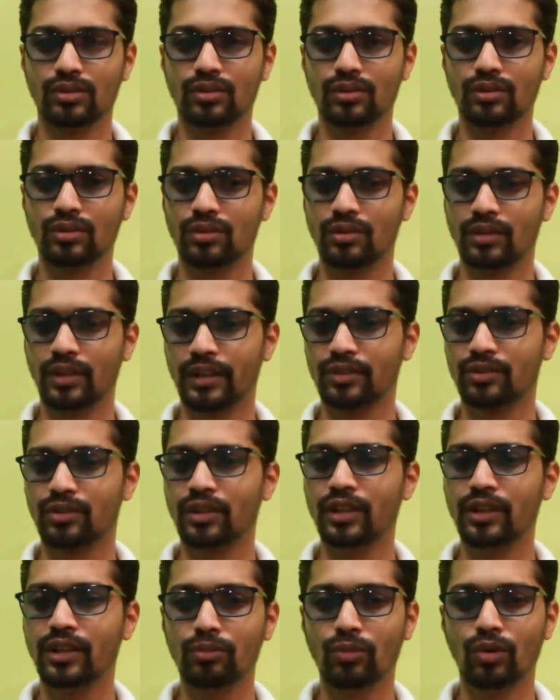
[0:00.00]
So
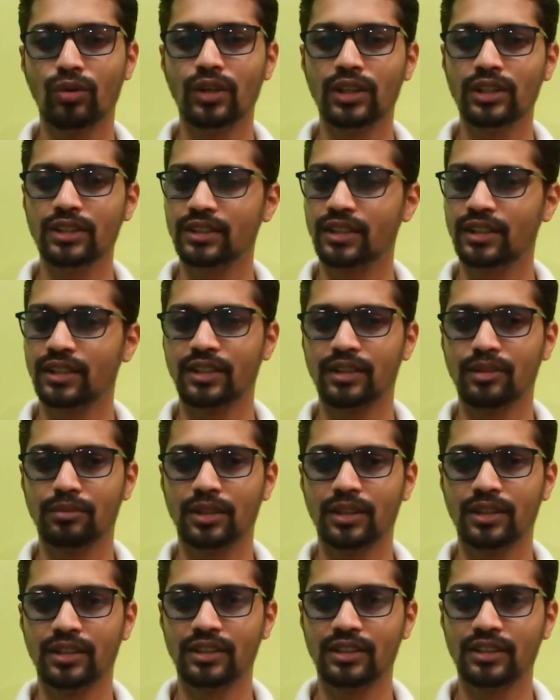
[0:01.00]
actually mole is
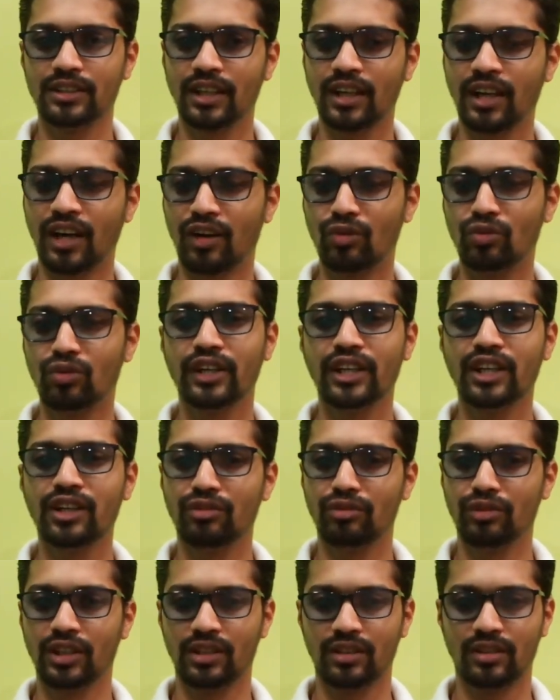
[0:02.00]
nothing but it is a
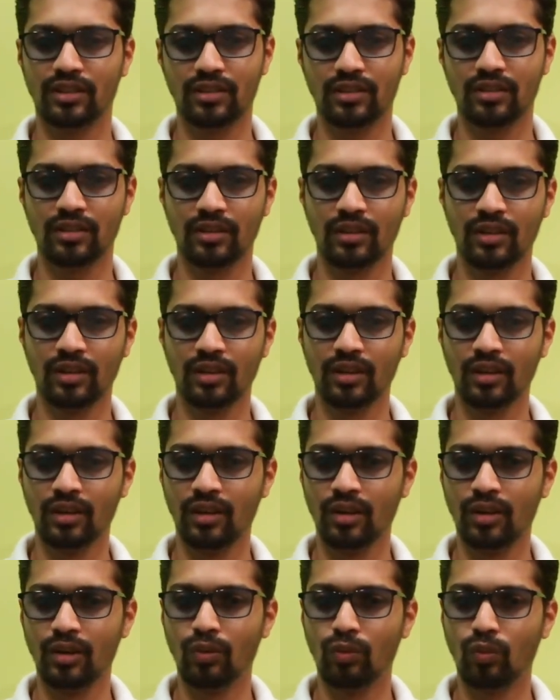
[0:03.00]
counting unit.
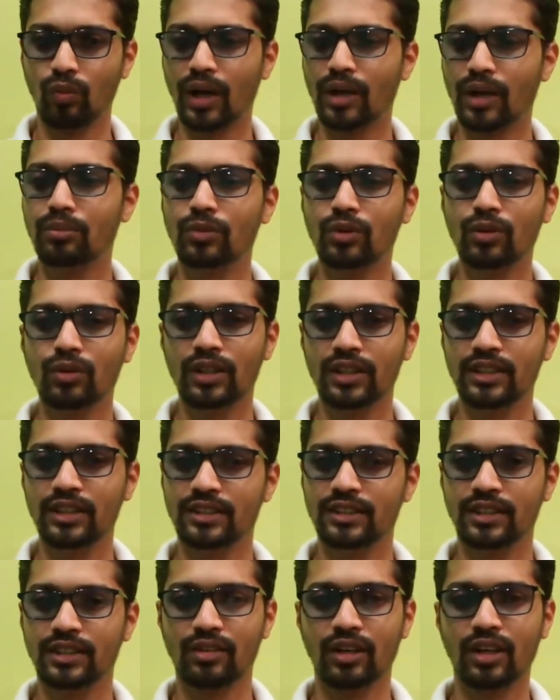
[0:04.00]
1 mole
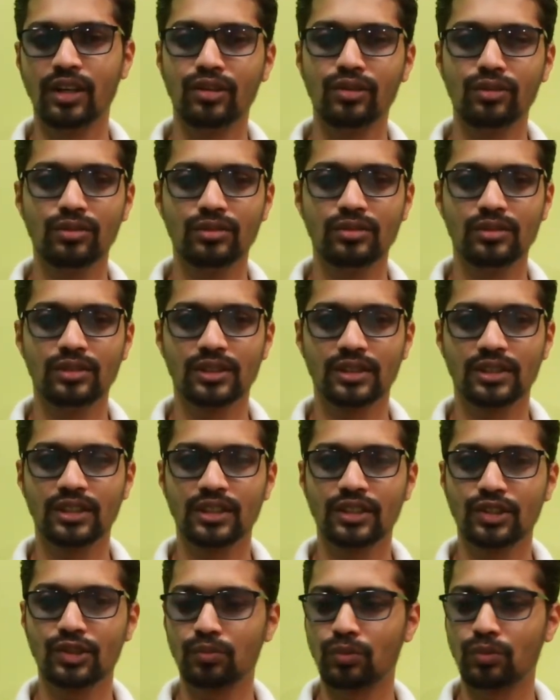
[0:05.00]
is equal to
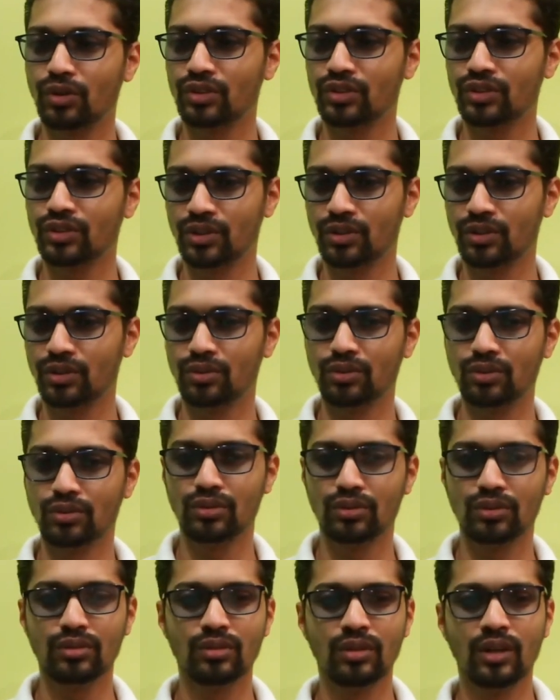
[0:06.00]

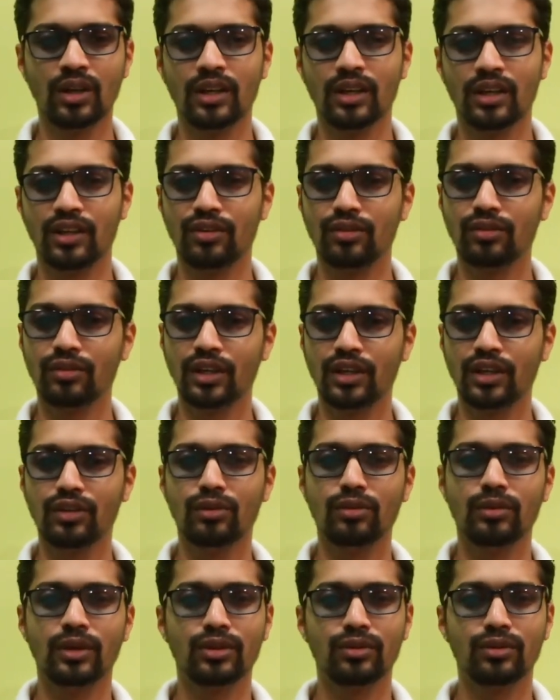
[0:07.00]
6.022 into 10 to
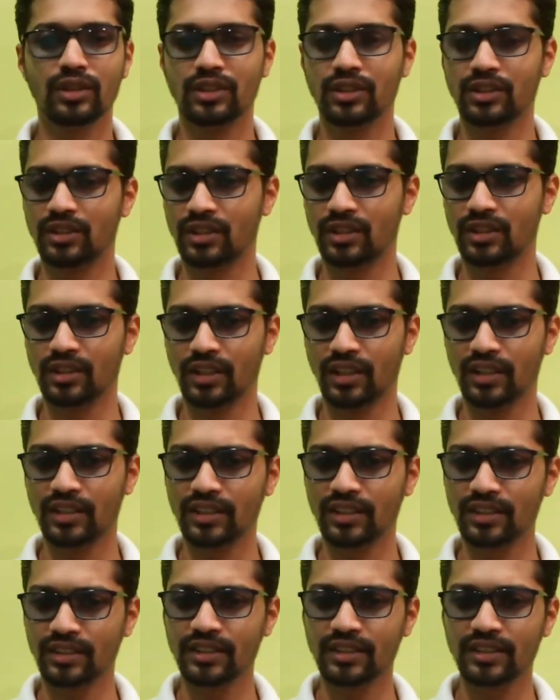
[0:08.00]
the power 23
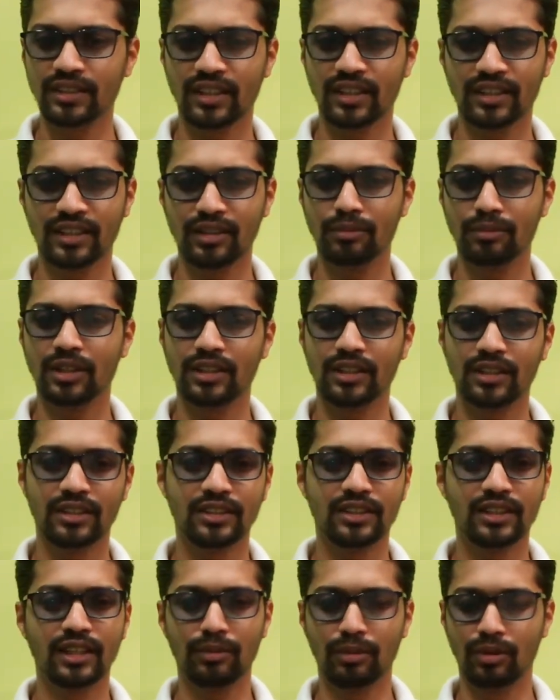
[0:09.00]
and this is nothing but
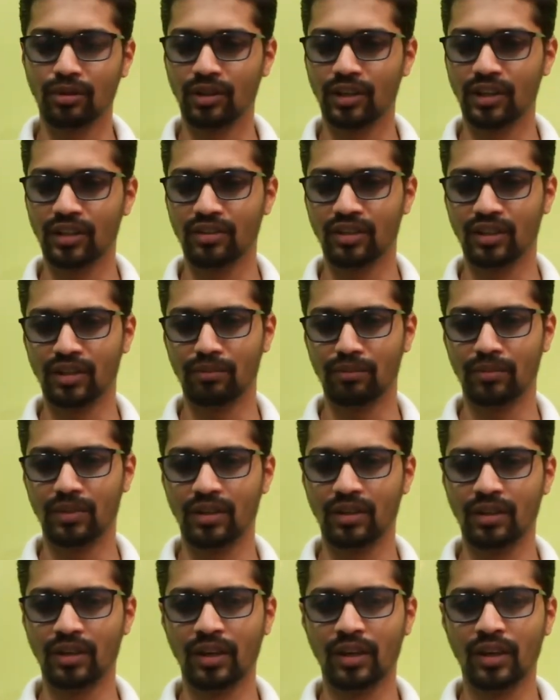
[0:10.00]
it is a Avogadro
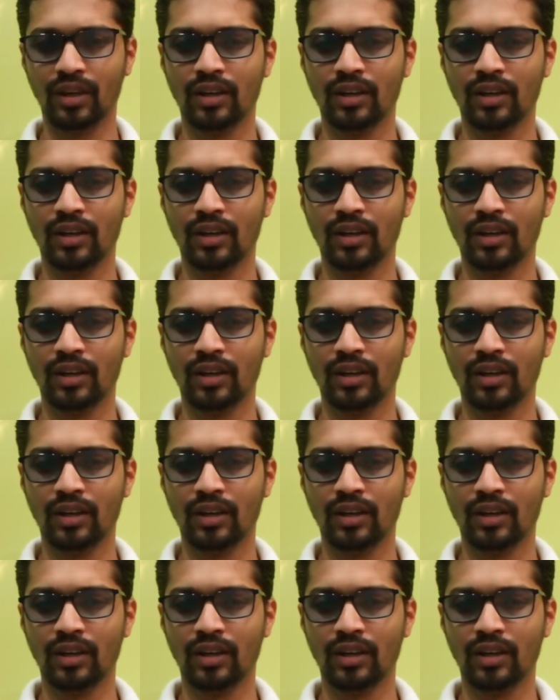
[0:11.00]
number.